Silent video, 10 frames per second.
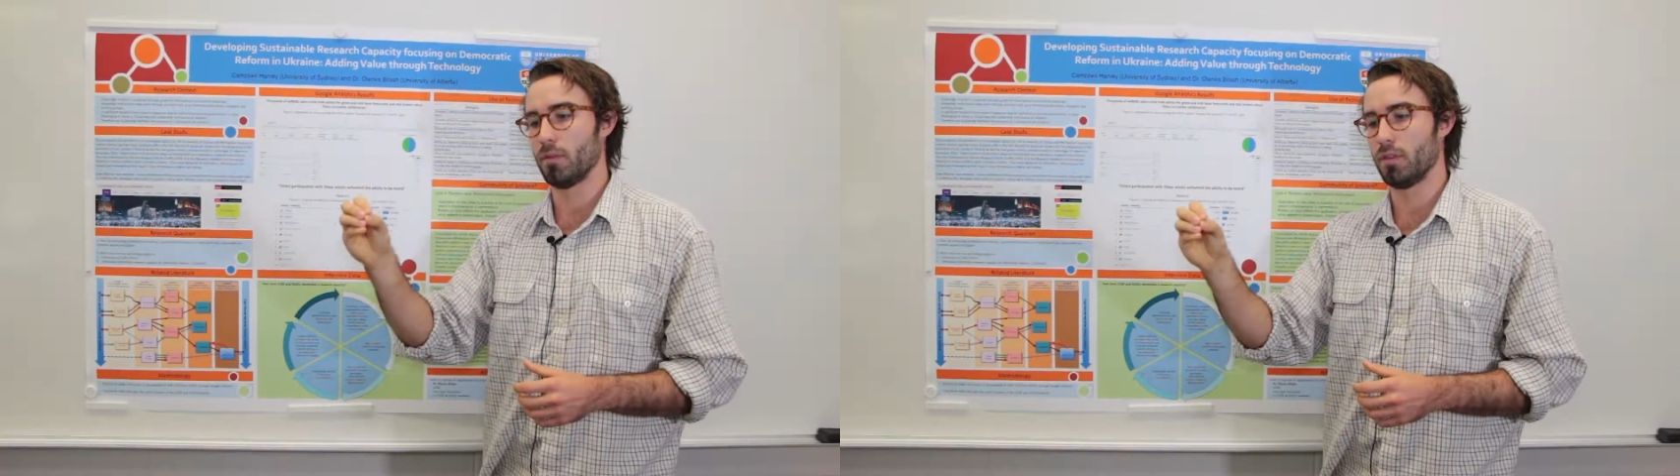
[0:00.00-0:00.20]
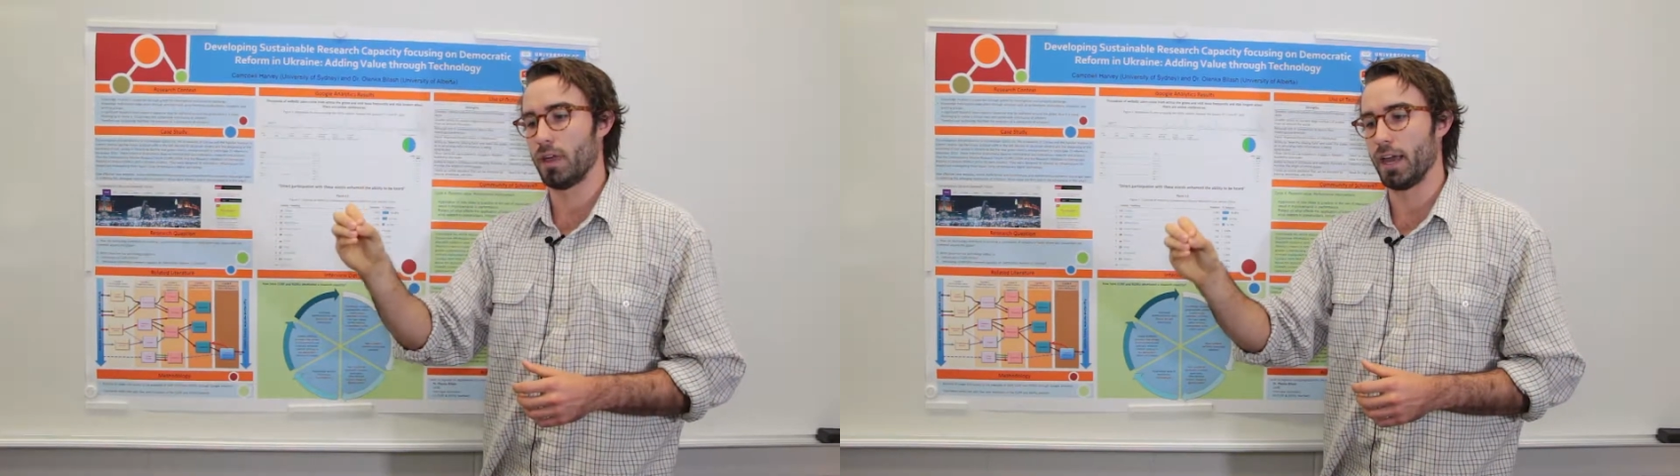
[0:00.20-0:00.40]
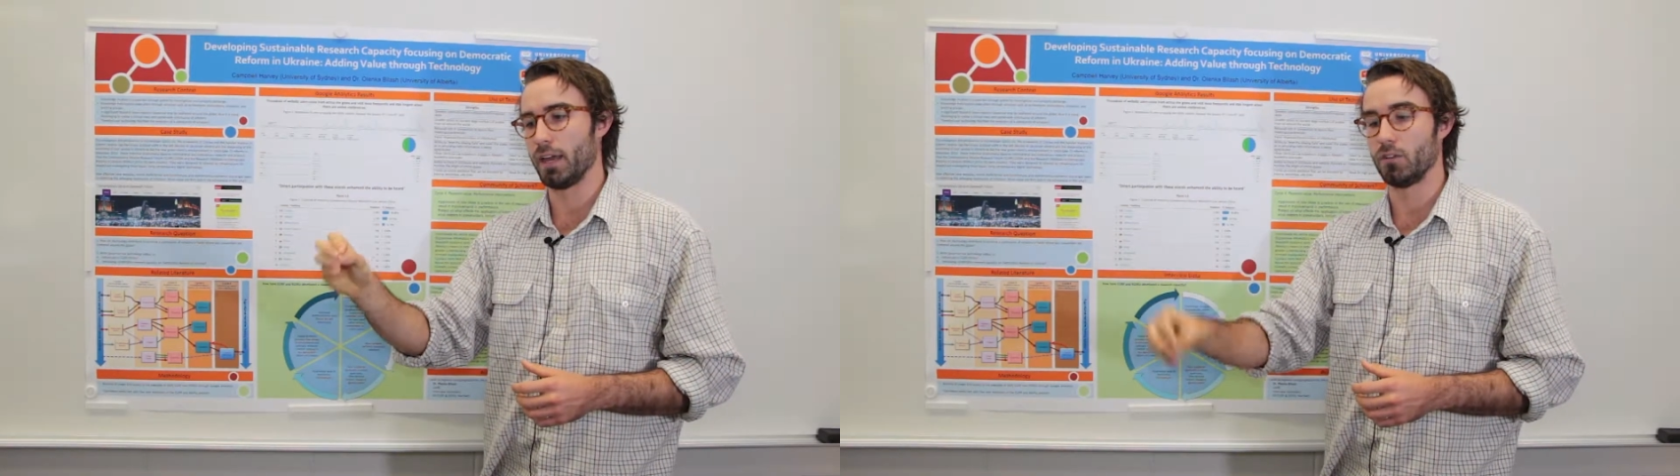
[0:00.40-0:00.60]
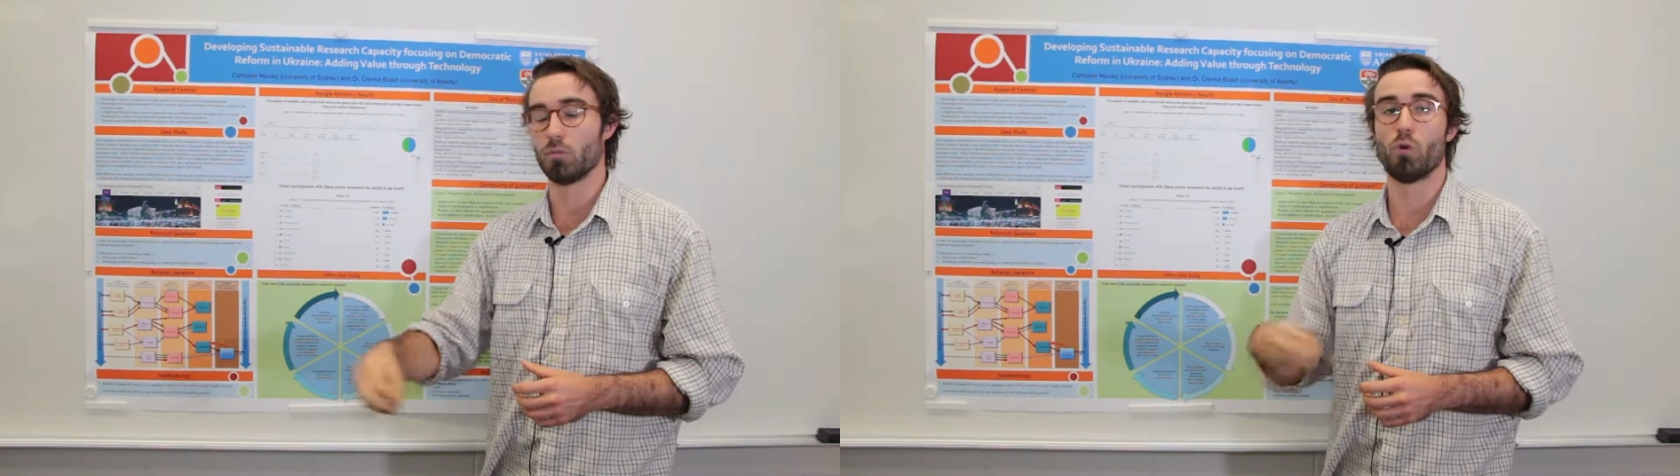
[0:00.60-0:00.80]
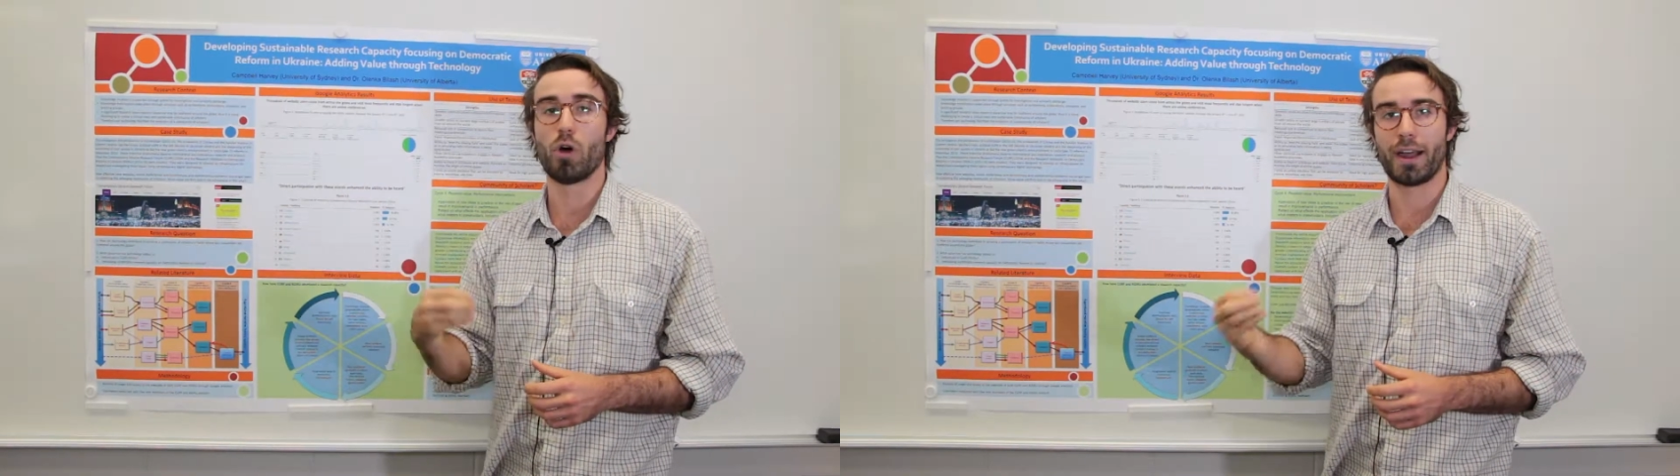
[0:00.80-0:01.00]
there is
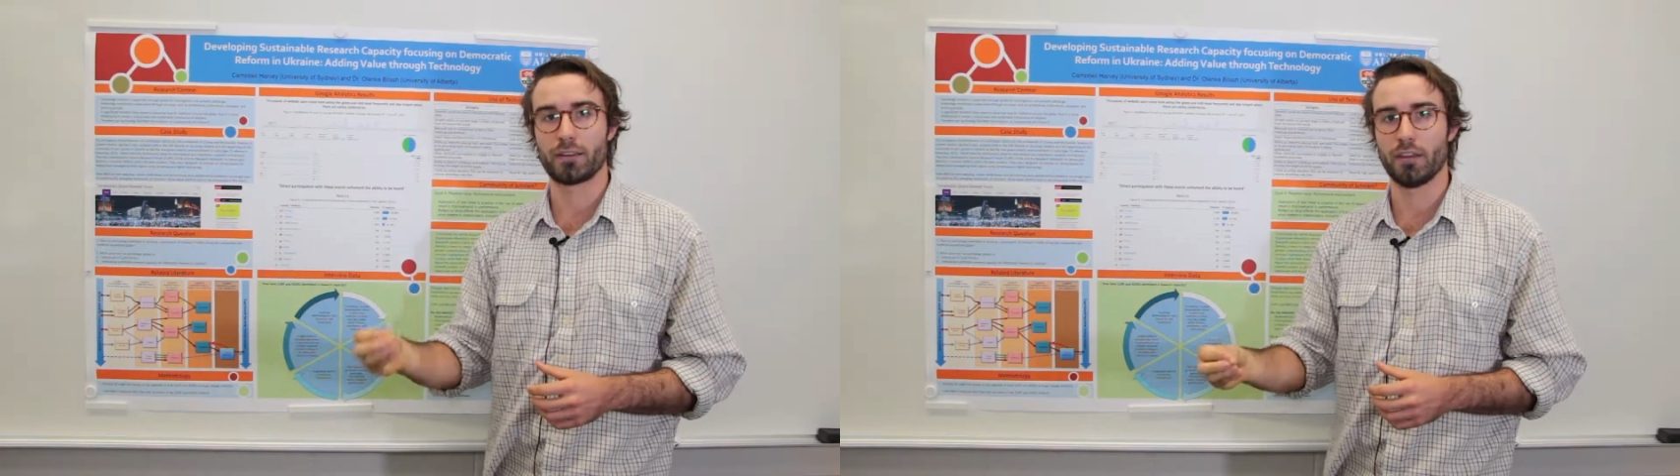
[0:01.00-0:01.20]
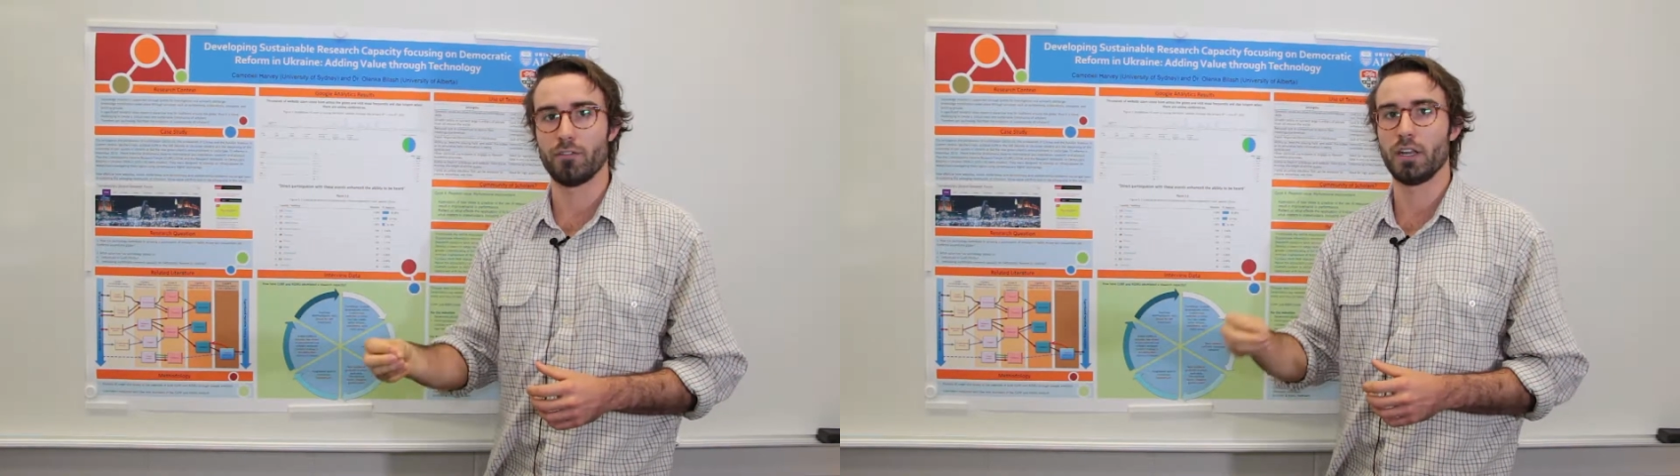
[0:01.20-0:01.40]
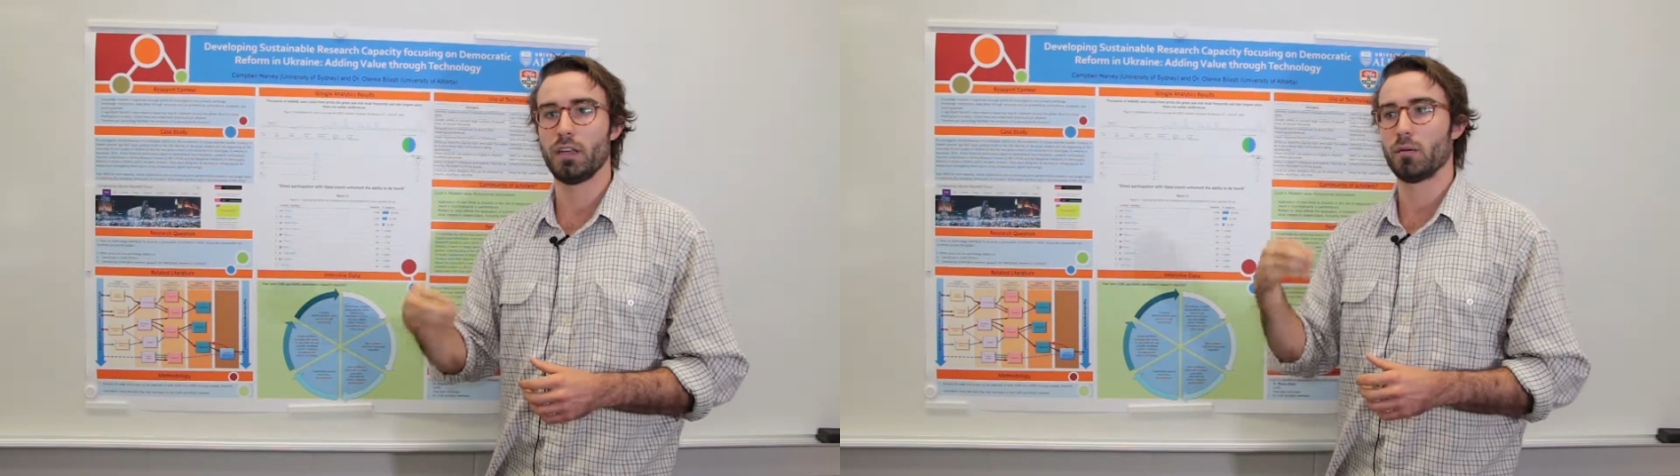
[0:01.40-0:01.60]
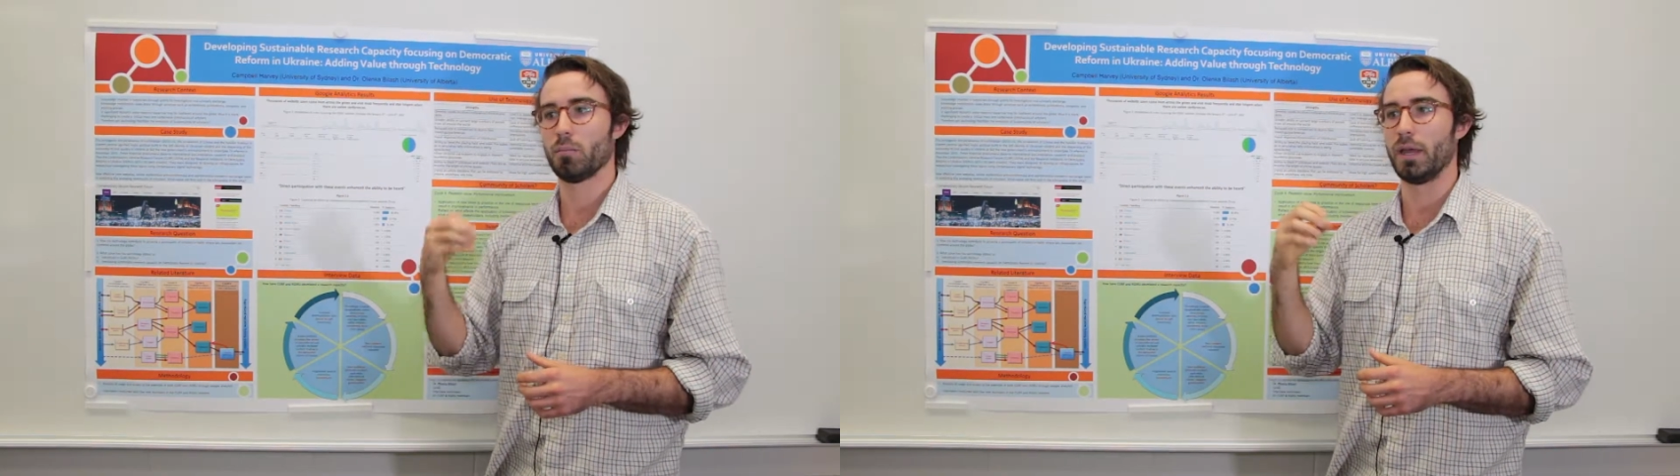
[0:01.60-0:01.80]
more activity